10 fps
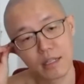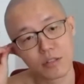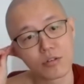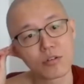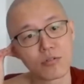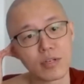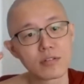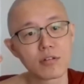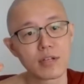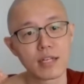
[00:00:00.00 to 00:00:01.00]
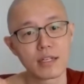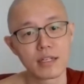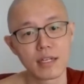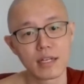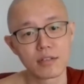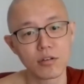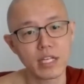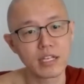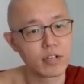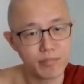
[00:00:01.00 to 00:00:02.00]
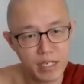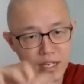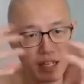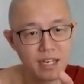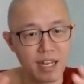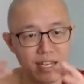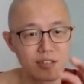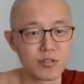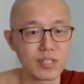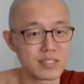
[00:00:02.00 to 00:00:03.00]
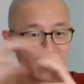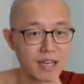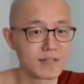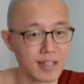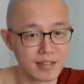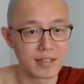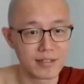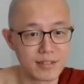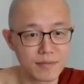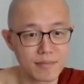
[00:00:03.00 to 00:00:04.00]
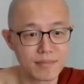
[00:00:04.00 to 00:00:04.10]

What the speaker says: don't always look at it, don't incriminate it like as though it's a death sentence.